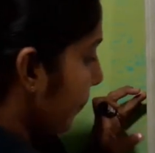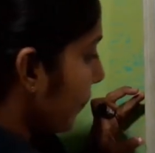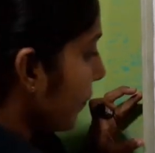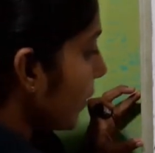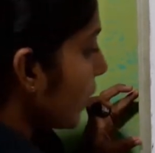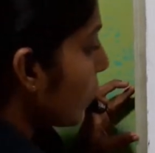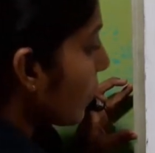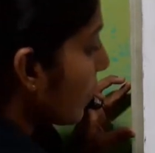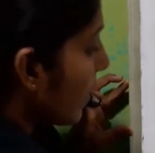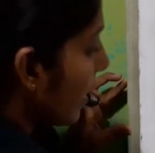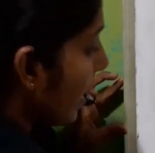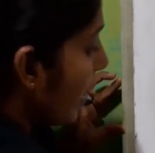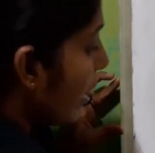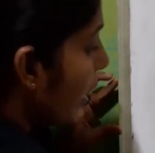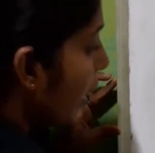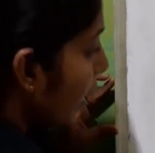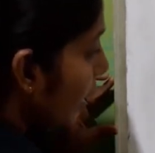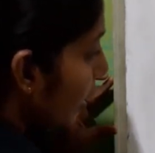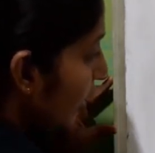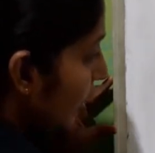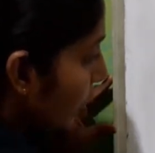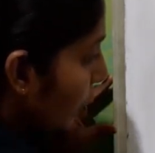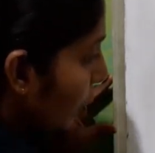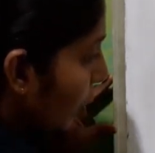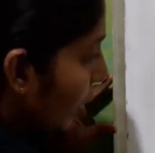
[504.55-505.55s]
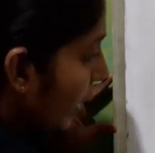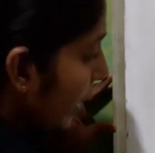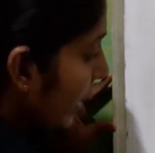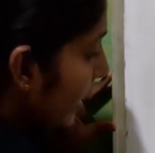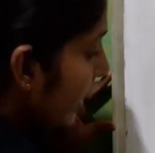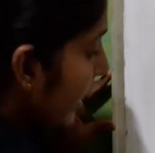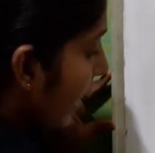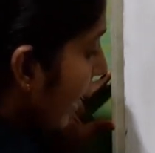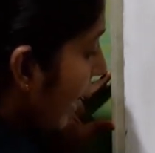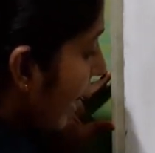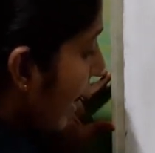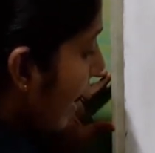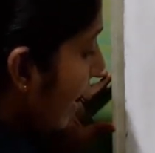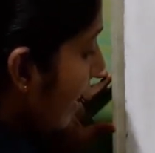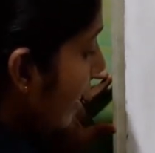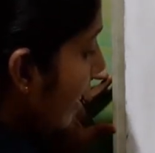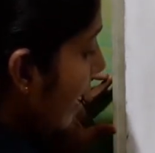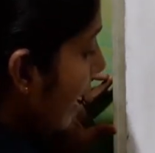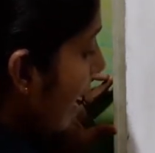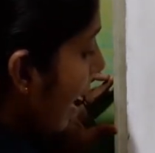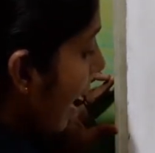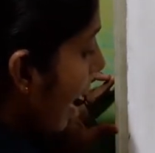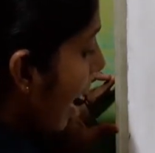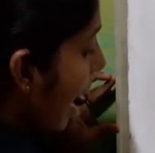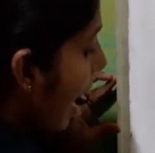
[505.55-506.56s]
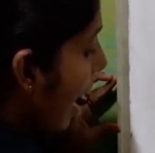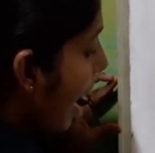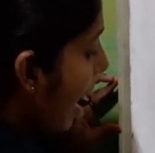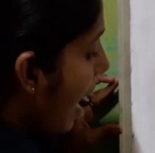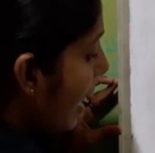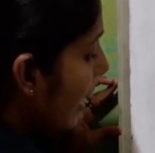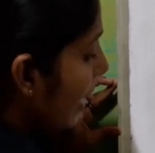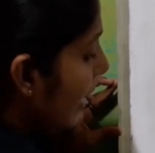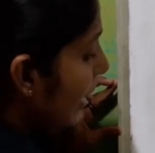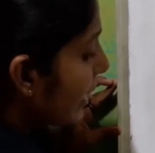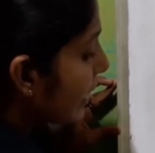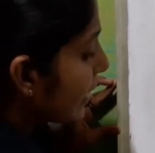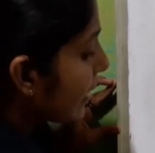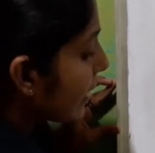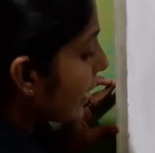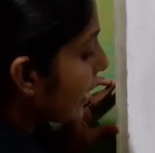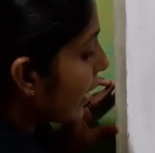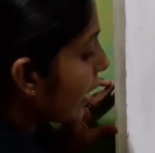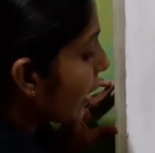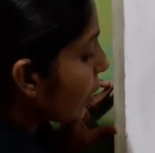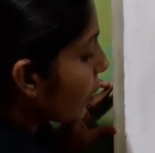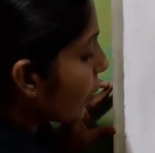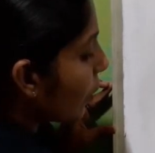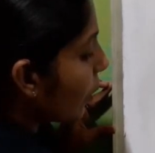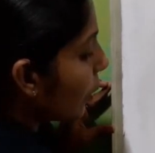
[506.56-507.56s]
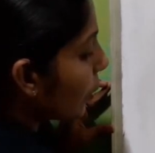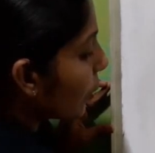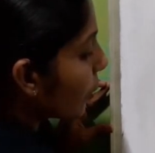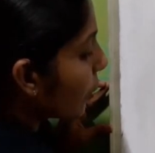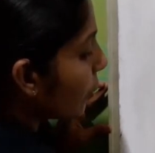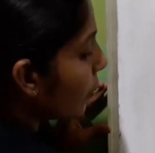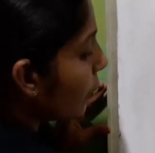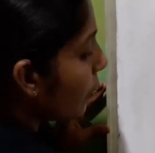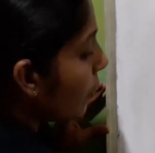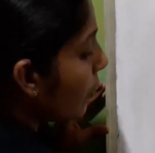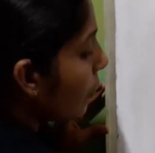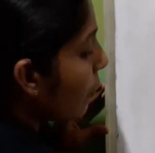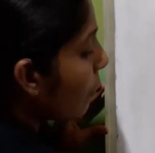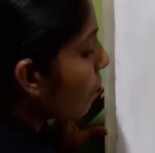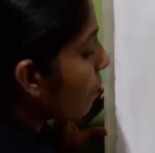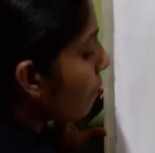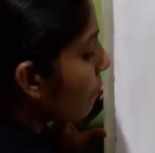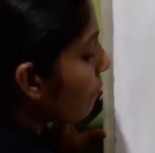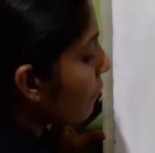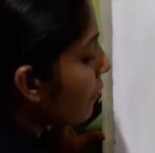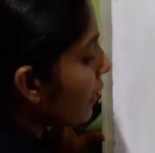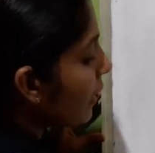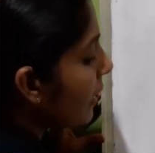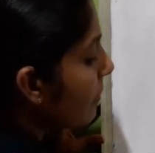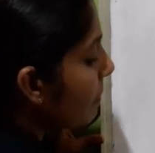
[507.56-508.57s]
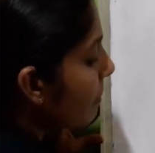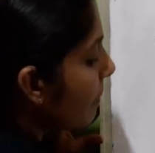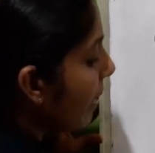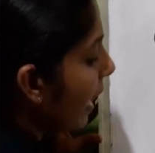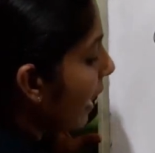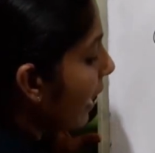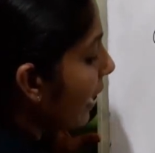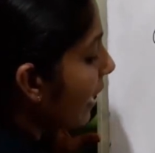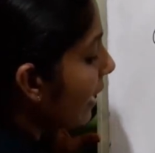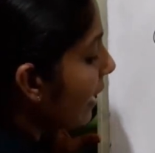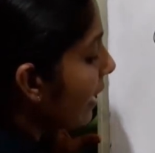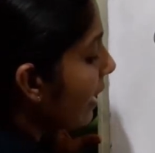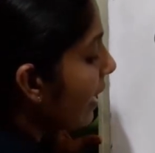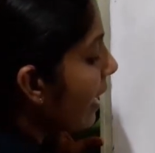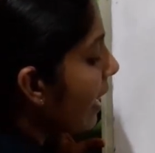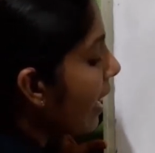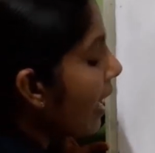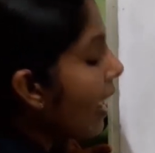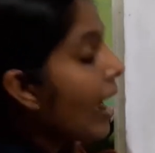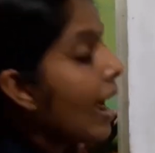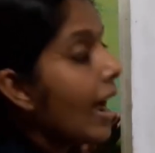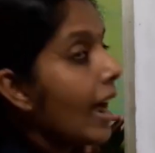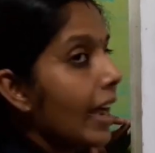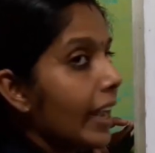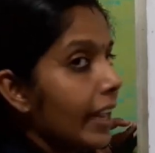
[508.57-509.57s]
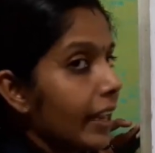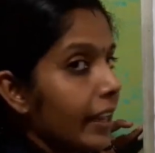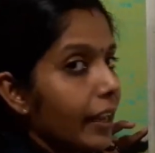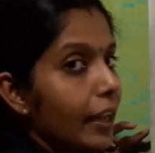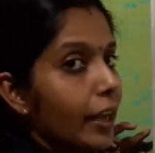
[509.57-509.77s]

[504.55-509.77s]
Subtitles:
Okay, so what is R? R is equal to V by I.